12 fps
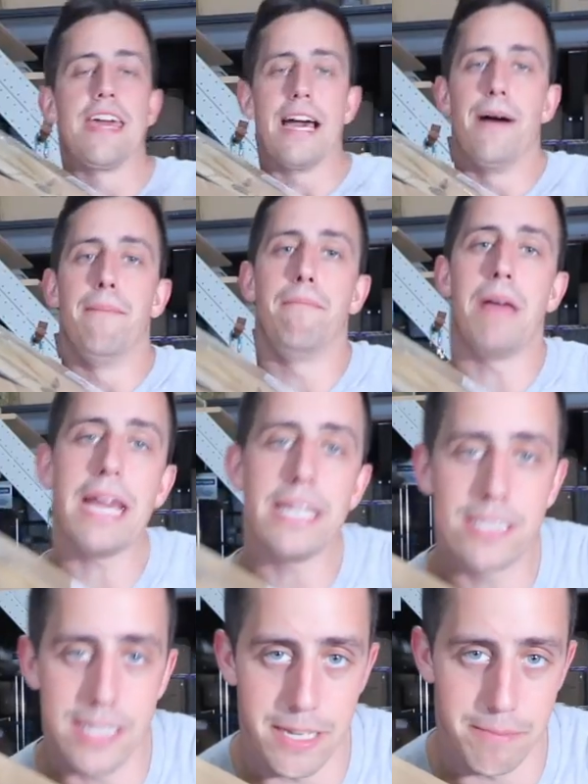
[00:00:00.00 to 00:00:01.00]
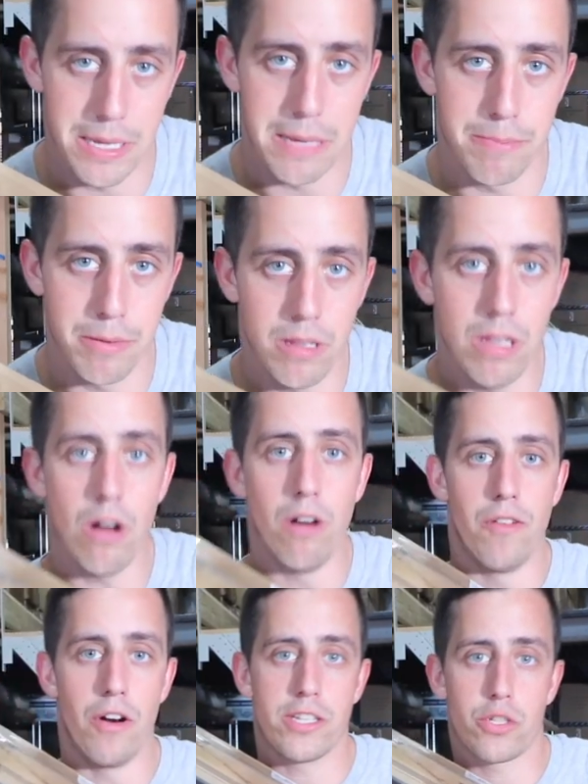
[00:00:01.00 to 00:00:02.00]
The amazing people
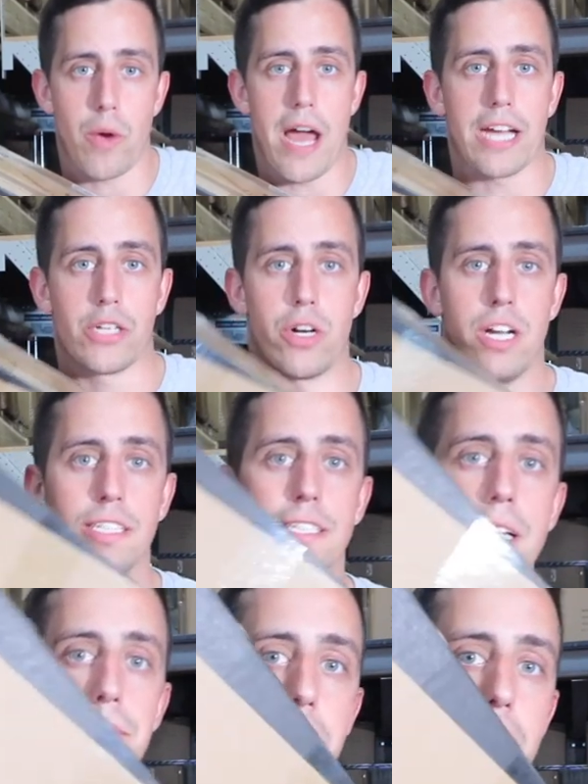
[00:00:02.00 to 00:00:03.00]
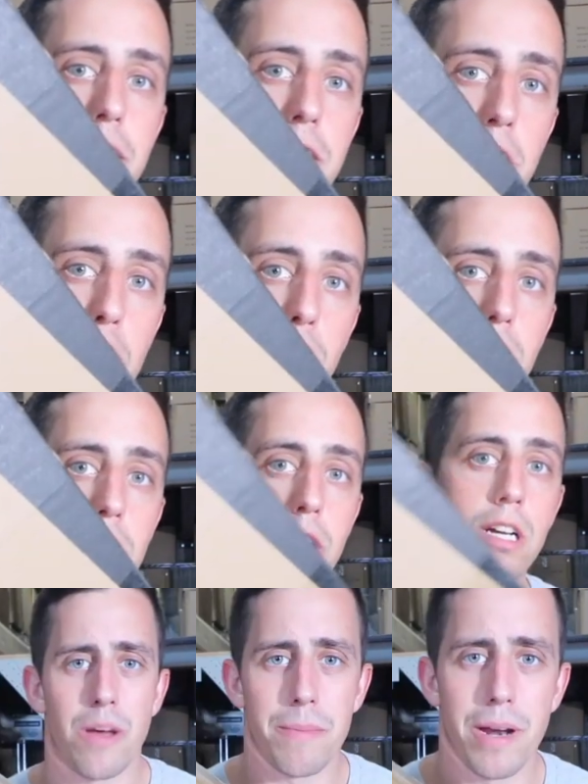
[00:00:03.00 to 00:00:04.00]
over at Swagtron sent me this
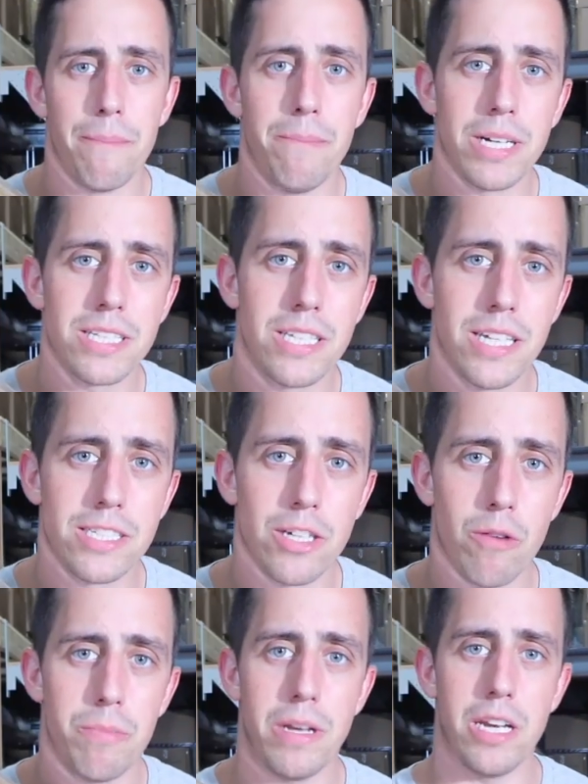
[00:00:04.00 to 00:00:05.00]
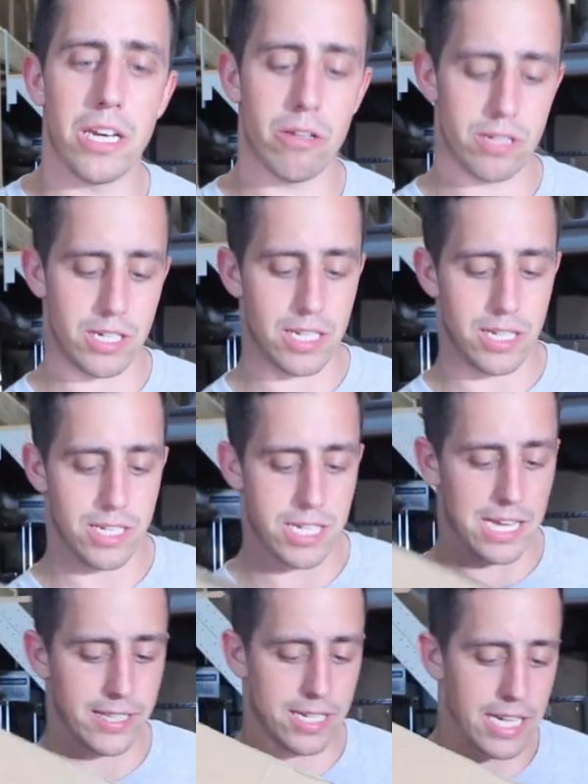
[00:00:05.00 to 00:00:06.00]
scooter. So I'm gonna bust this open and use it to
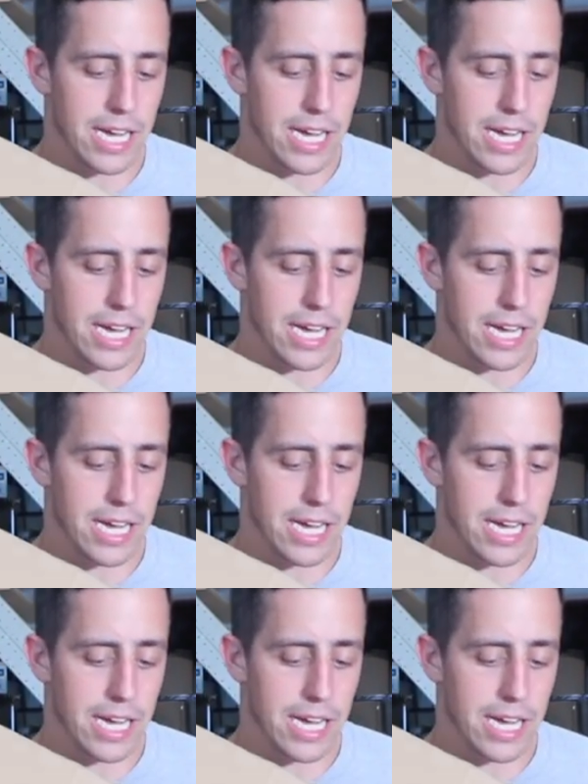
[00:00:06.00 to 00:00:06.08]
design the